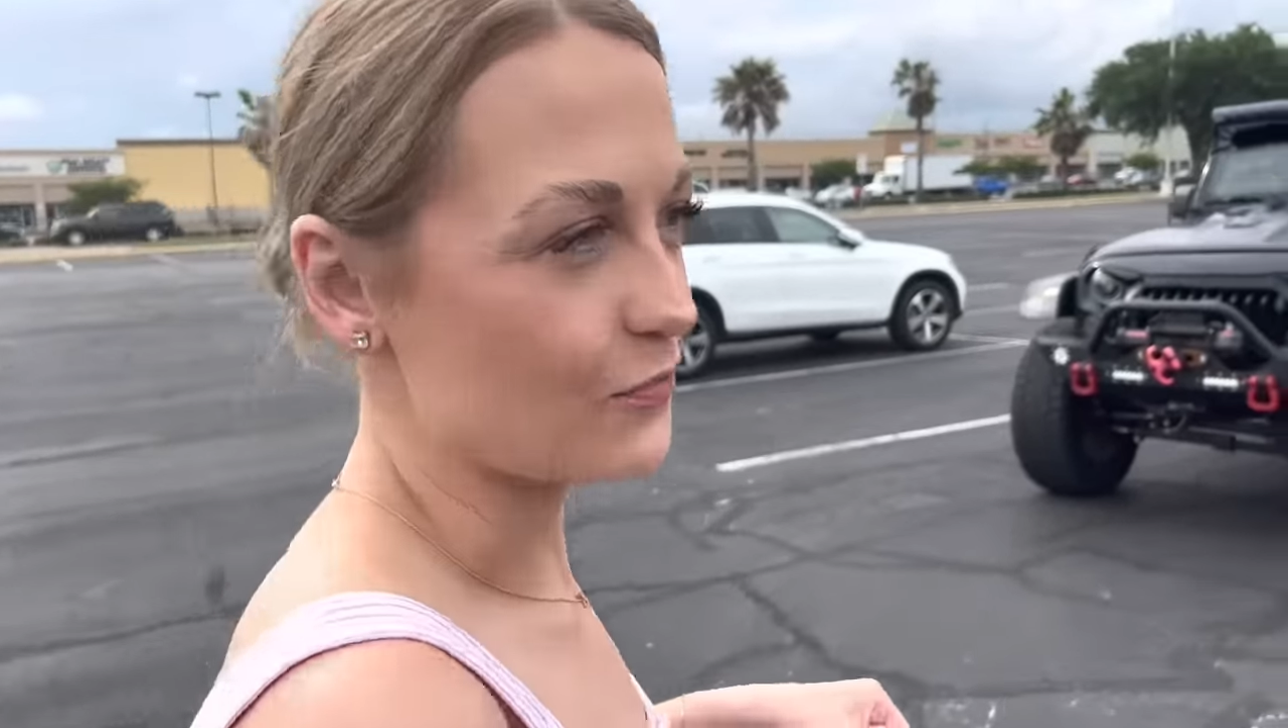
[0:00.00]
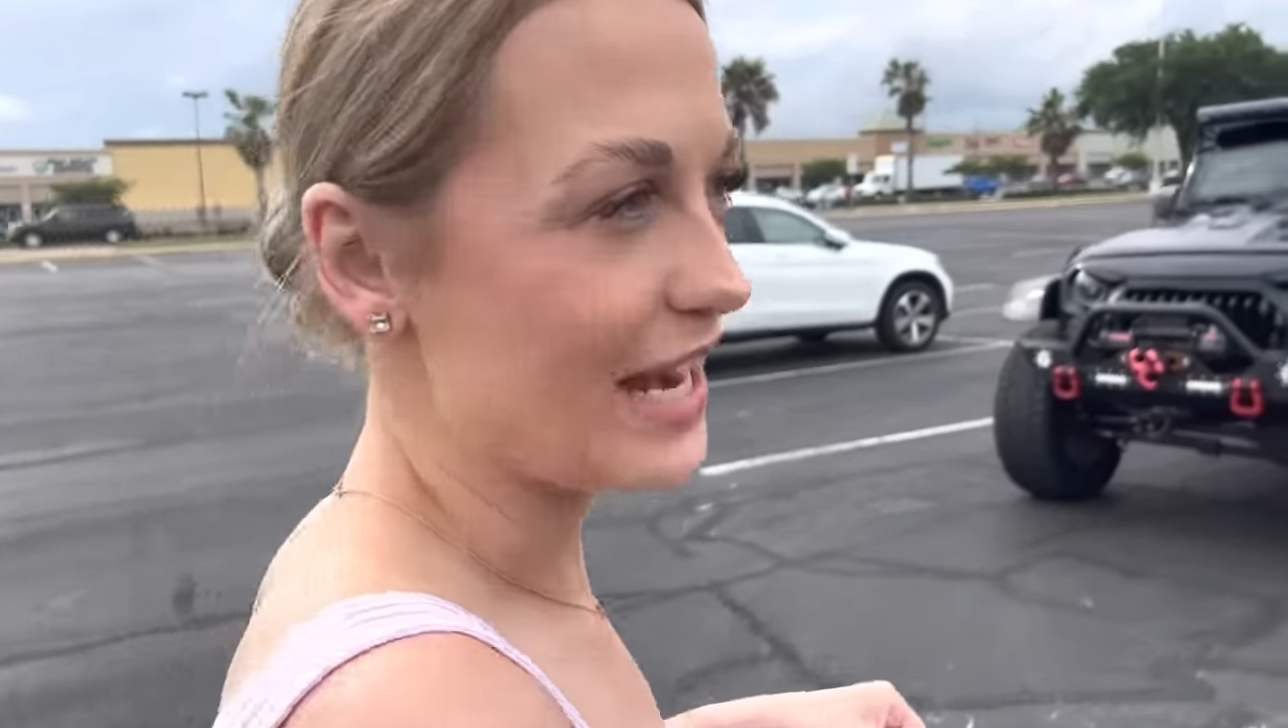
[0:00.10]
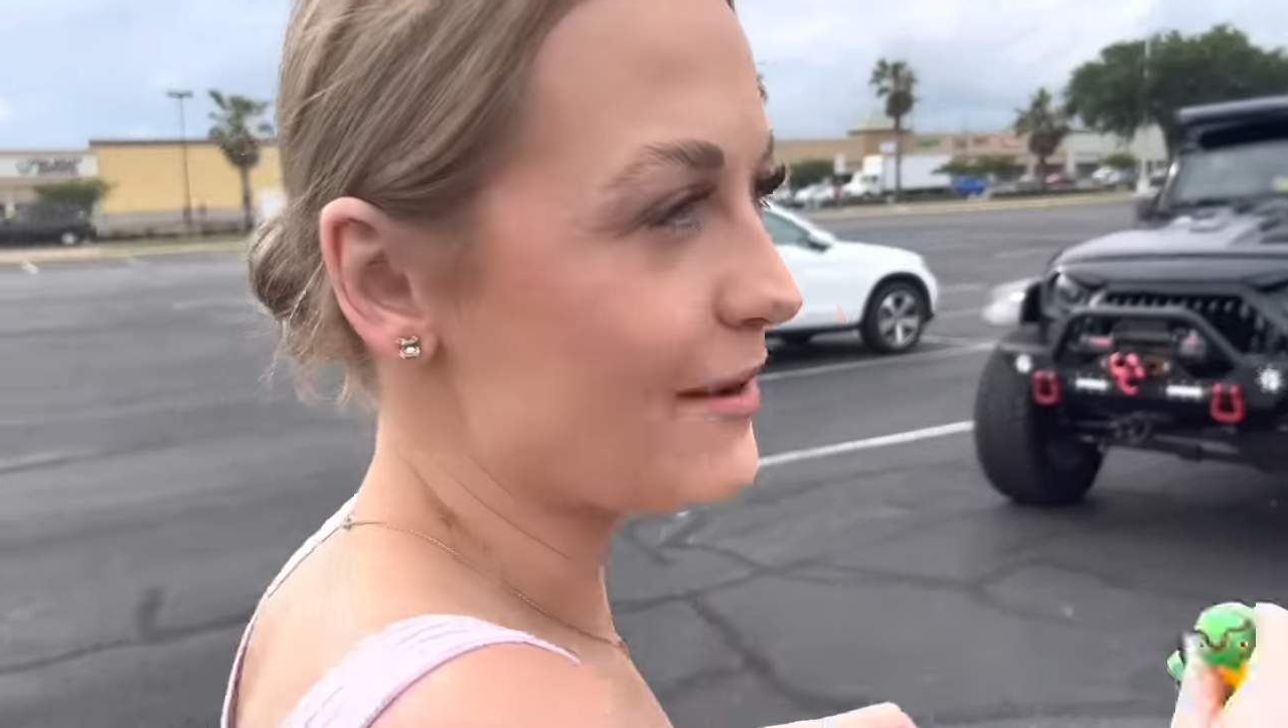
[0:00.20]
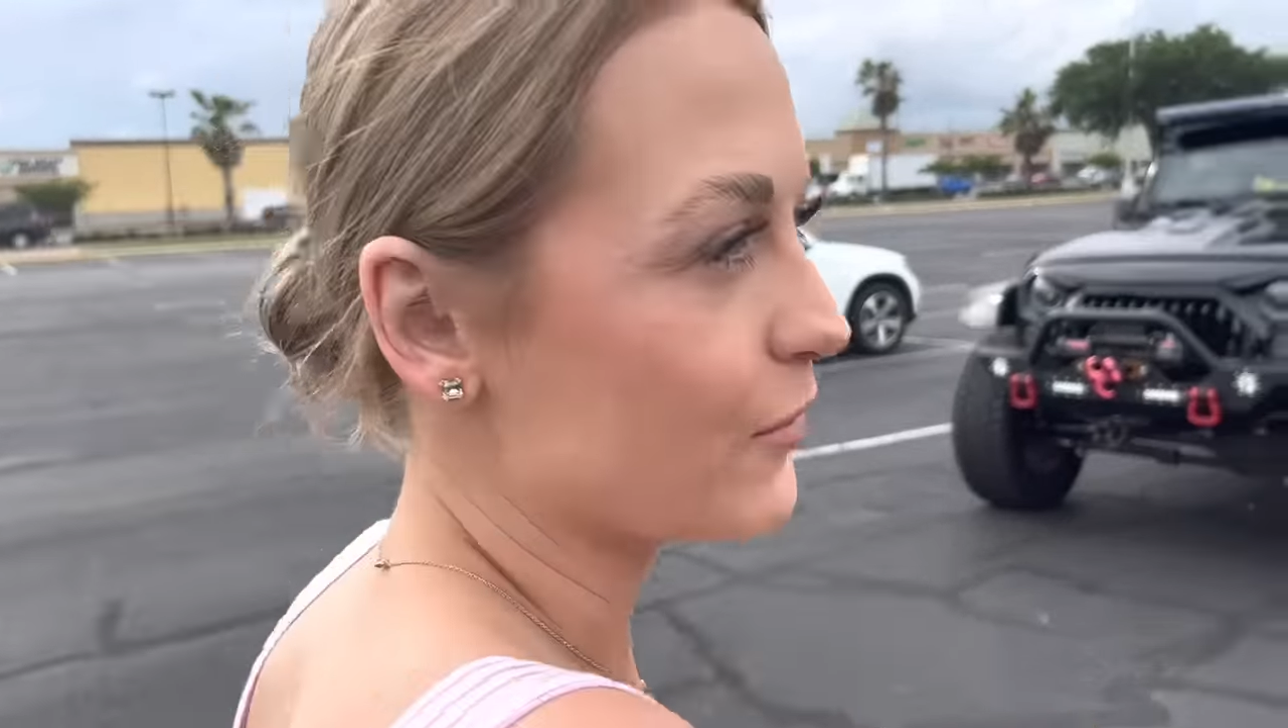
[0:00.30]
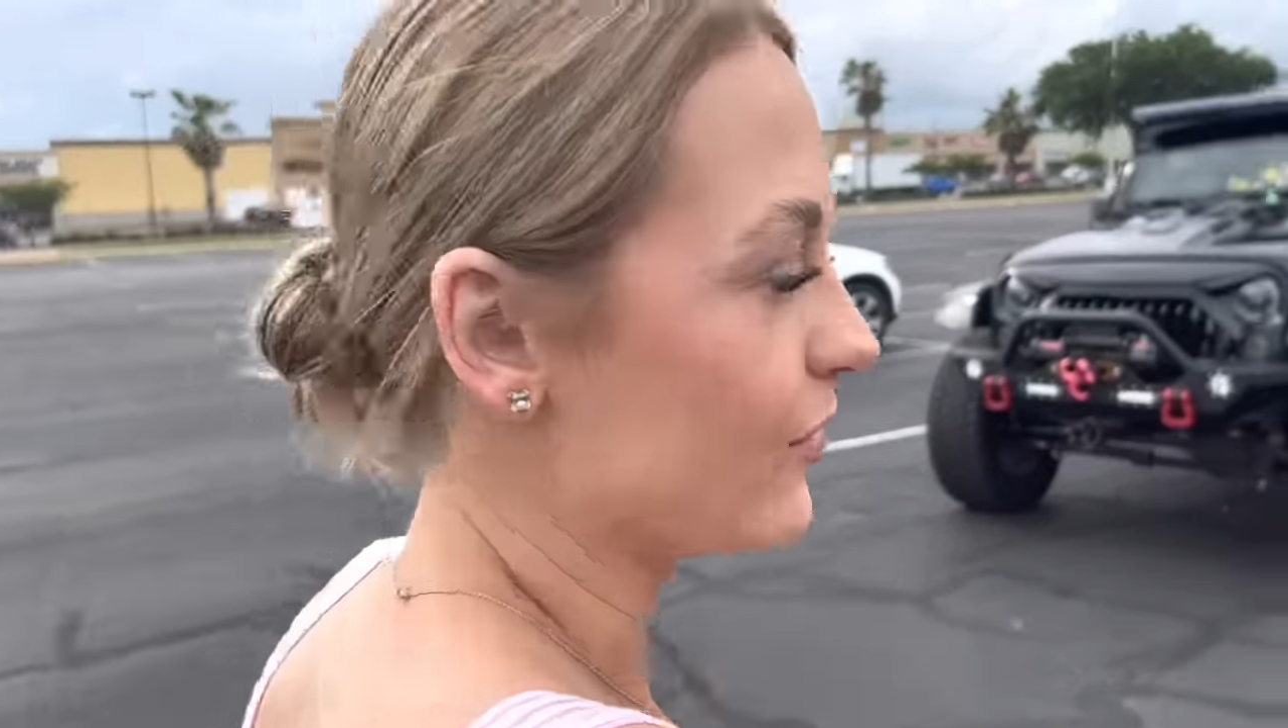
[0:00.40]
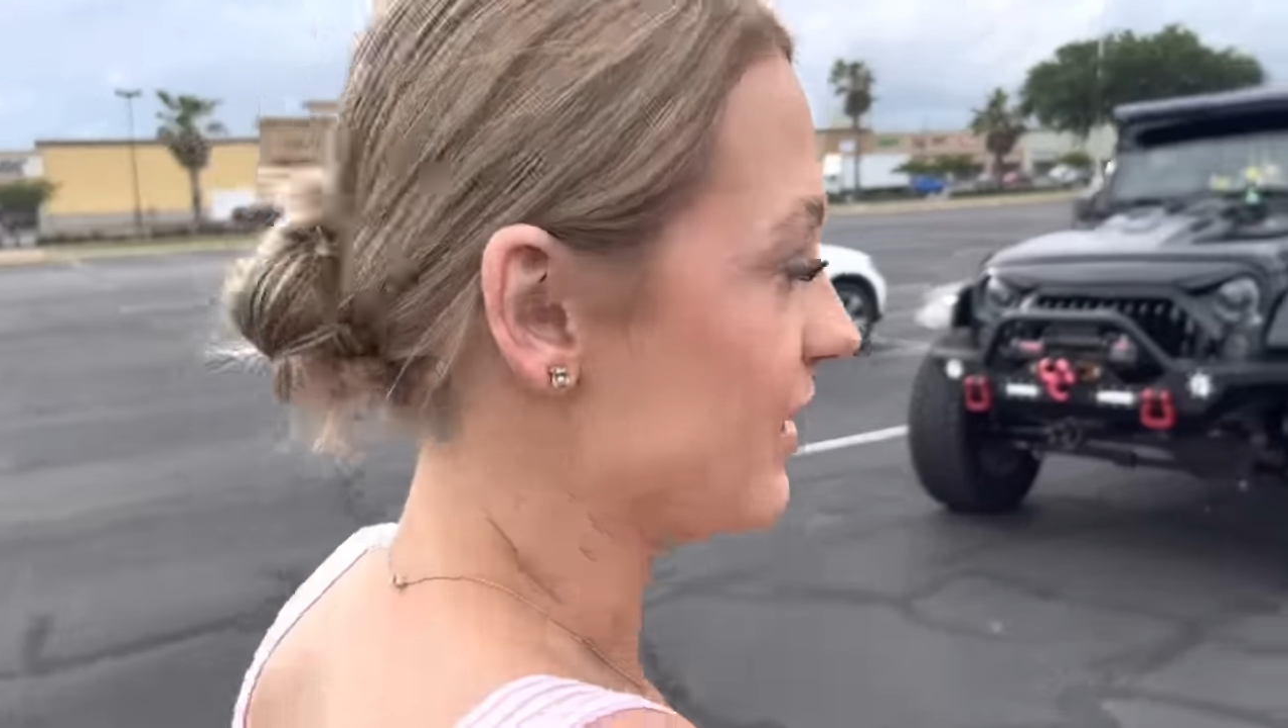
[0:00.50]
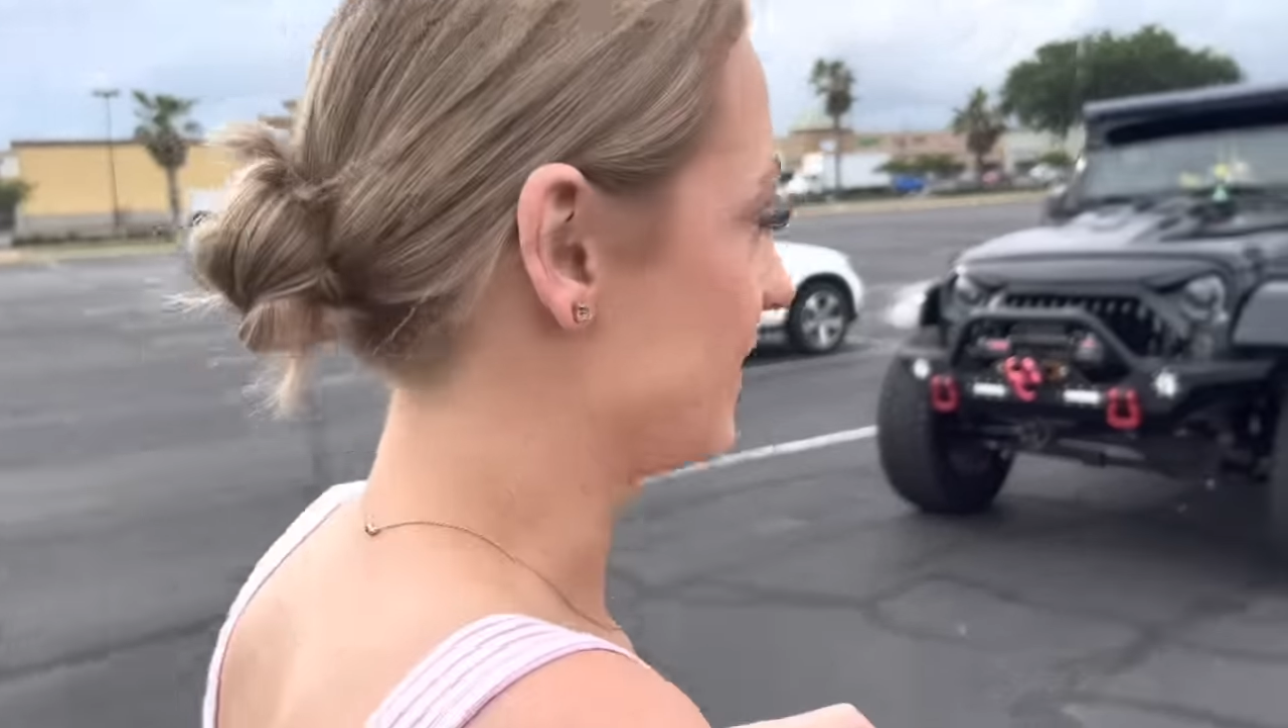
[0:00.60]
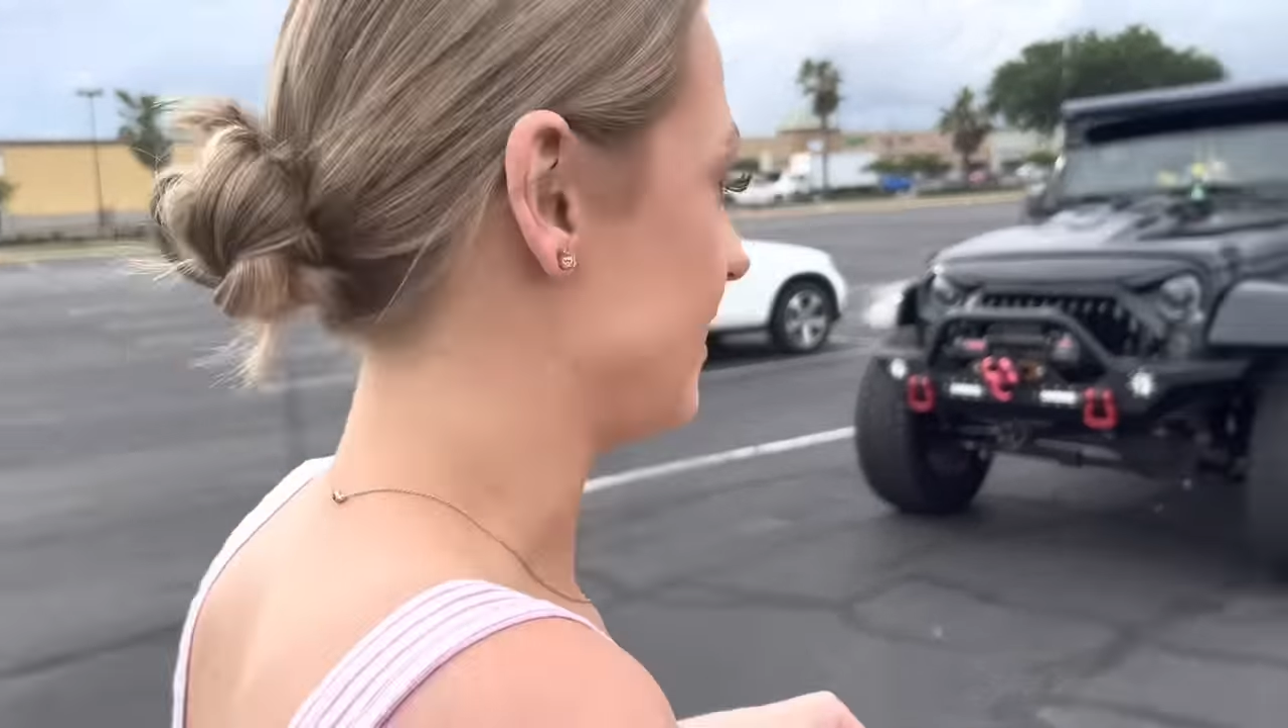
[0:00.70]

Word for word: when I'm going to